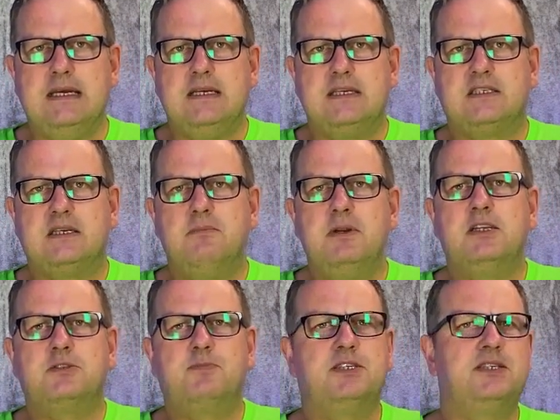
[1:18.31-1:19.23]
Similar
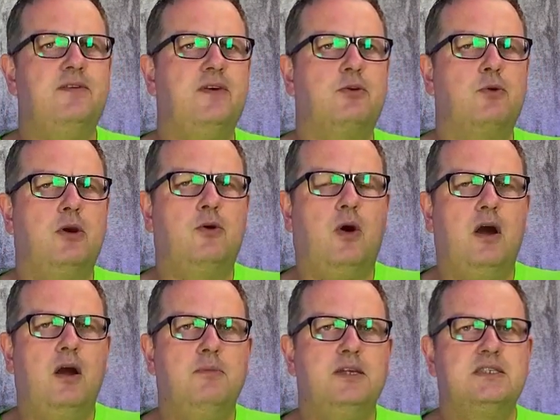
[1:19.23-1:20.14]
specific
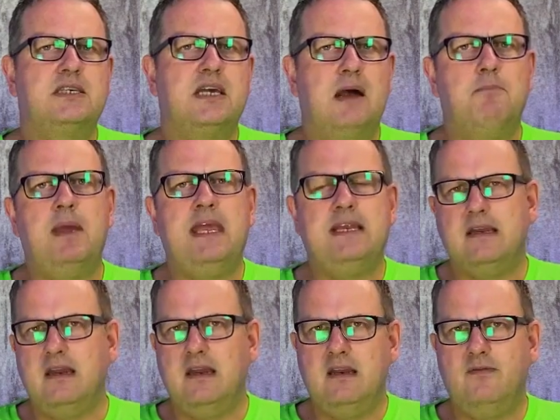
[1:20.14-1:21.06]
requirements are made
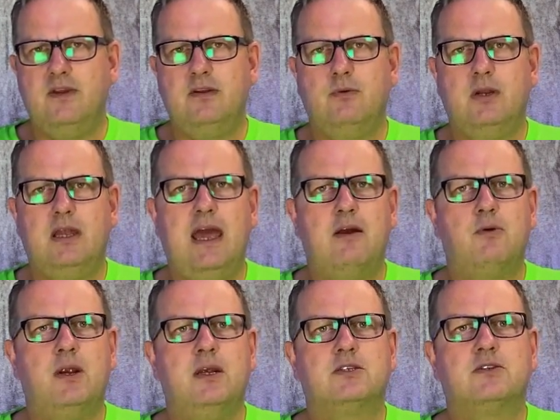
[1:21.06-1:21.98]
in individual
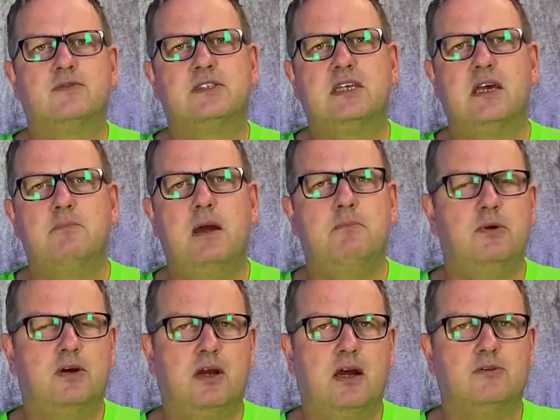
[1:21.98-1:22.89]
areas of some
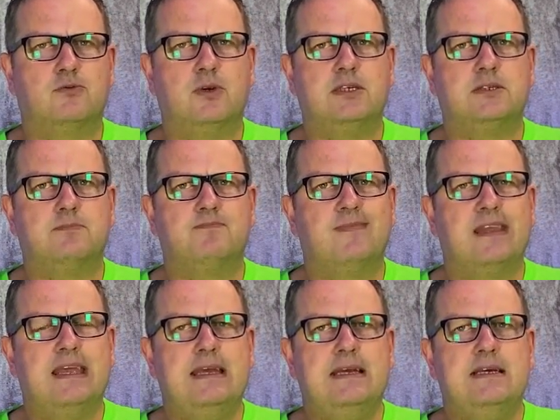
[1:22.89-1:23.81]
member countries.
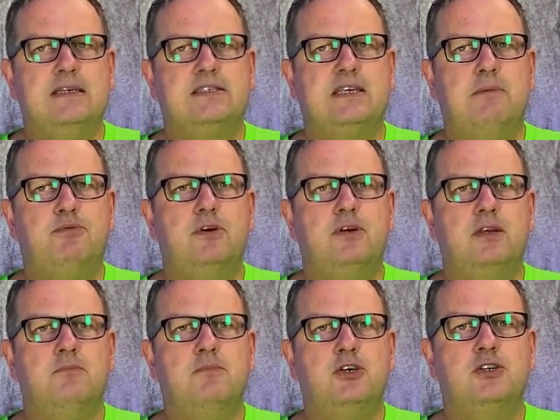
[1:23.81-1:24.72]
Separate
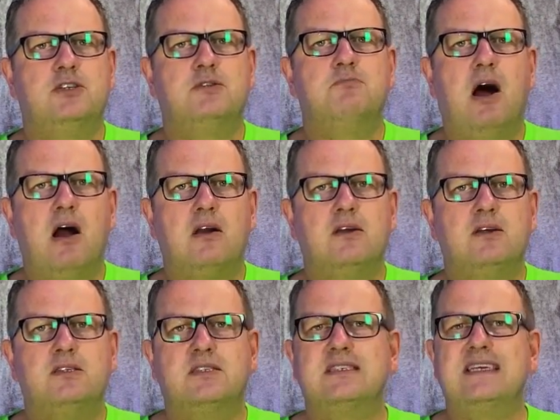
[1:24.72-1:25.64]
emissions
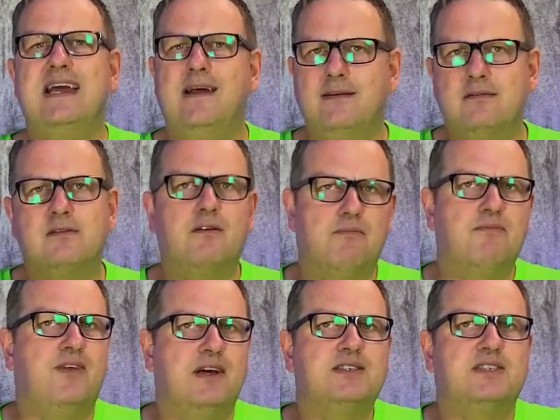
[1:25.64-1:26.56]
markets and
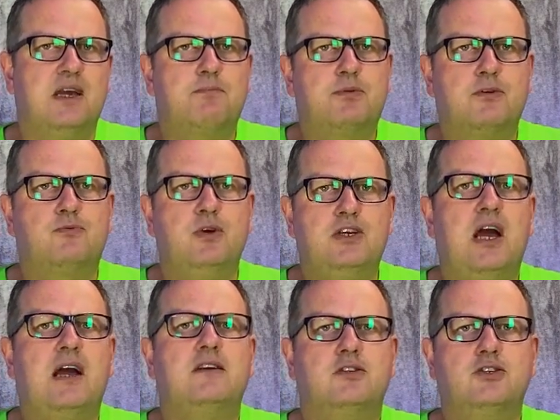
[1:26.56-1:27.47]
thus separate
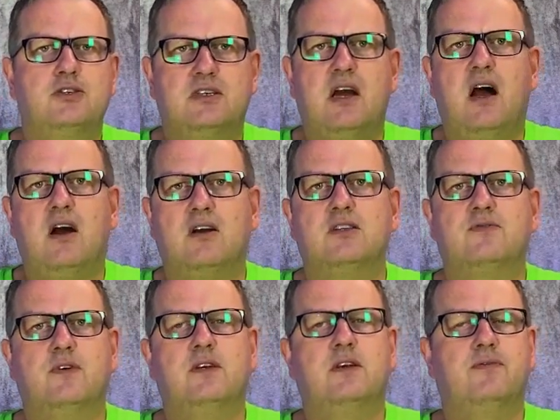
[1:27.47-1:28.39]
reduction targets
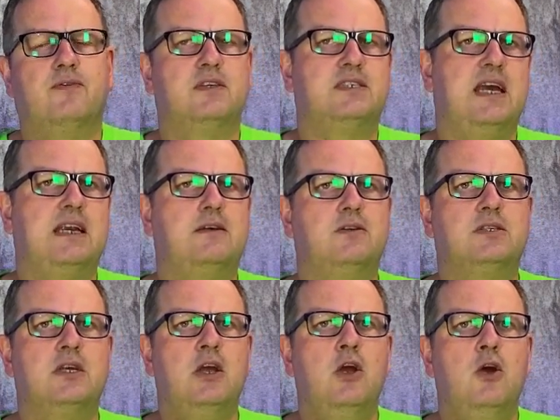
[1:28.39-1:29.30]
for different
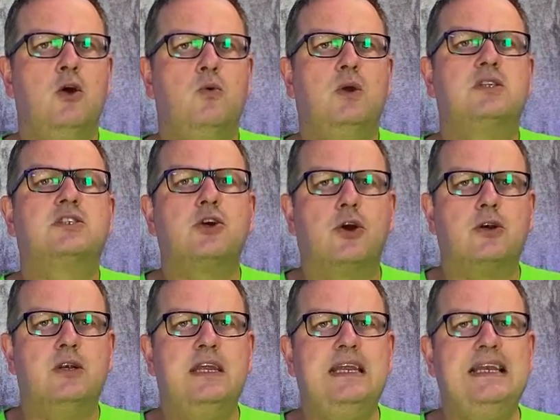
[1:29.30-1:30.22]
sectors will
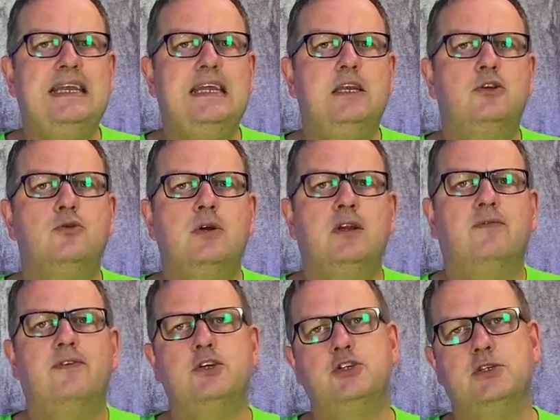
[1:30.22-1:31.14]
certainly lead to
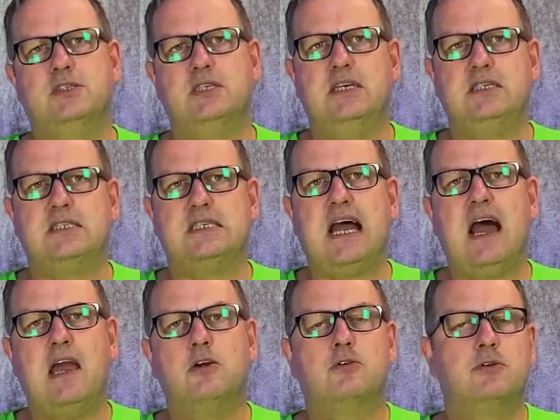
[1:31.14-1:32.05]
inefficiencies,
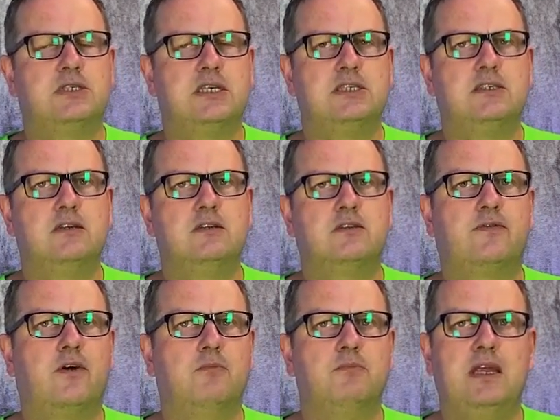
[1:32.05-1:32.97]
higher resistance
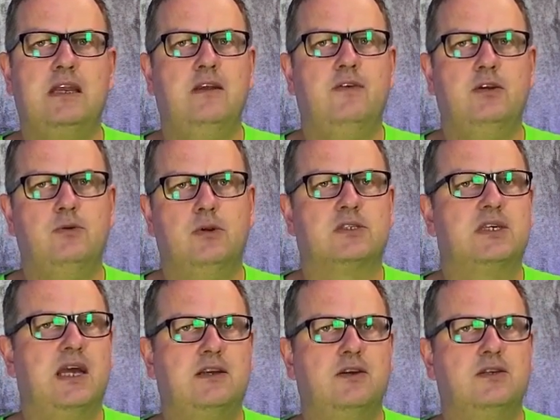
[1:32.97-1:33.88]
from individual
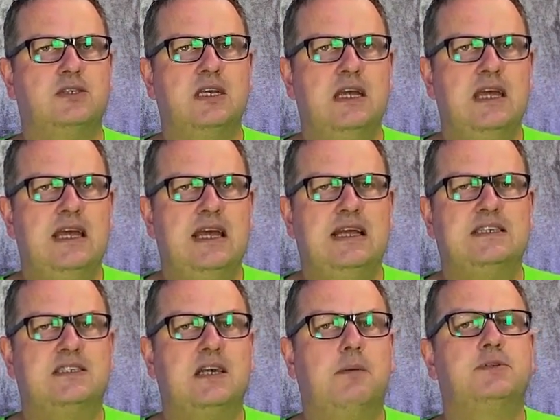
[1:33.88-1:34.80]
sectors, and
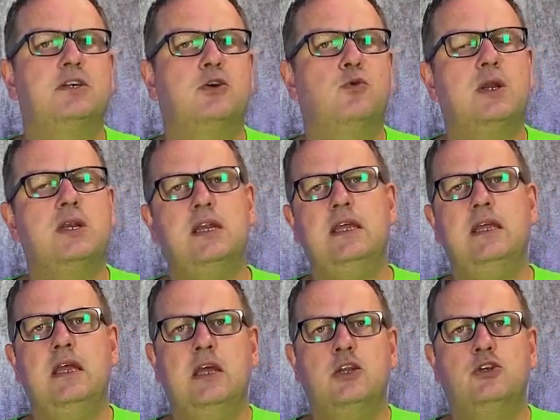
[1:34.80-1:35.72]

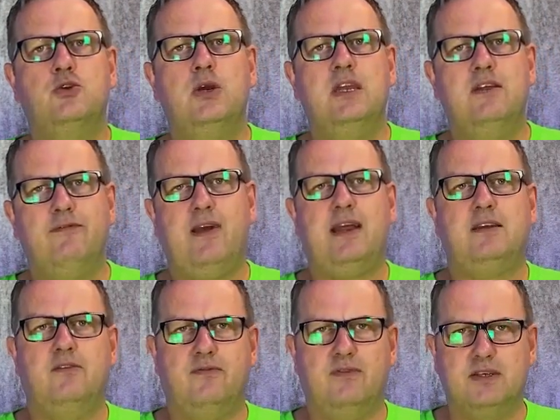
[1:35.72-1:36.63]
subsequently to
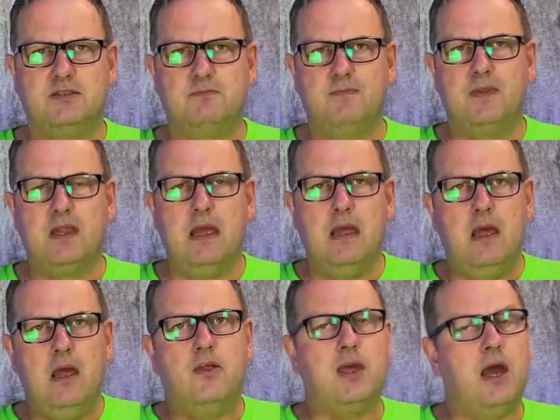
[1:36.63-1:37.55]
ineffectiveness.
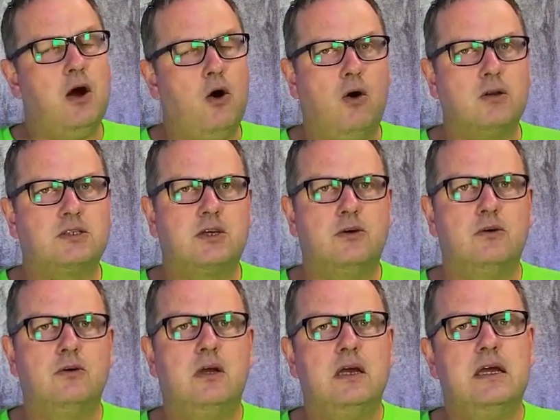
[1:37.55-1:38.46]
There are
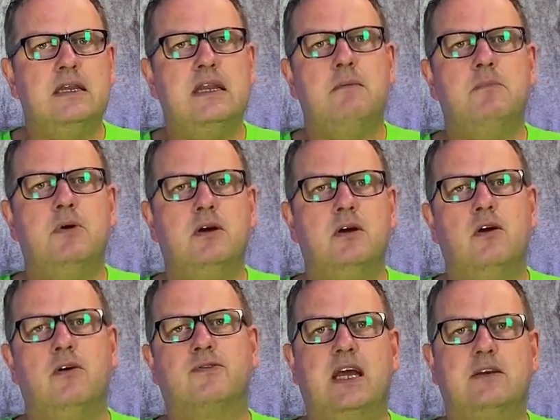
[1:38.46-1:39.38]
also a number
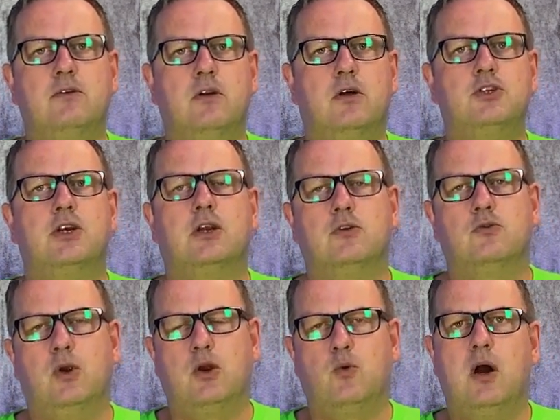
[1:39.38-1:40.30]
of technological
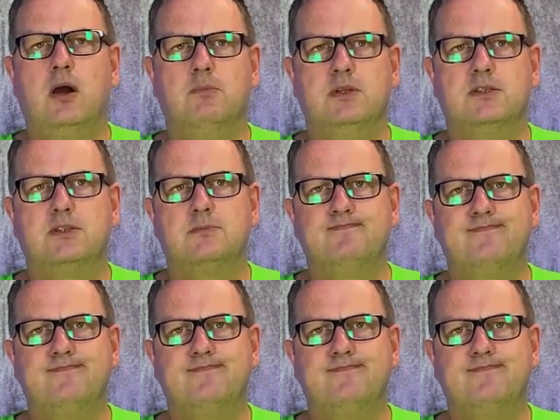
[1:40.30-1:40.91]
requirements.